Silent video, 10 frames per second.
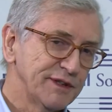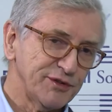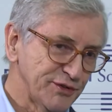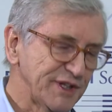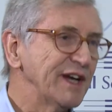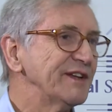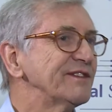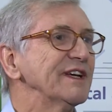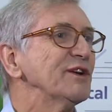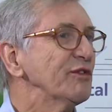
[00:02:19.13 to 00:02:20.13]
the society
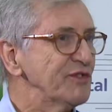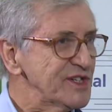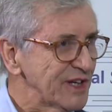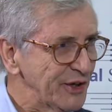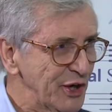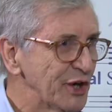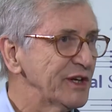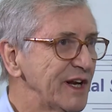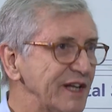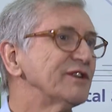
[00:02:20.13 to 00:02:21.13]
sends official
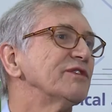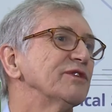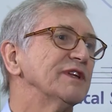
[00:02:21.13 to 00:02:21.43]
letters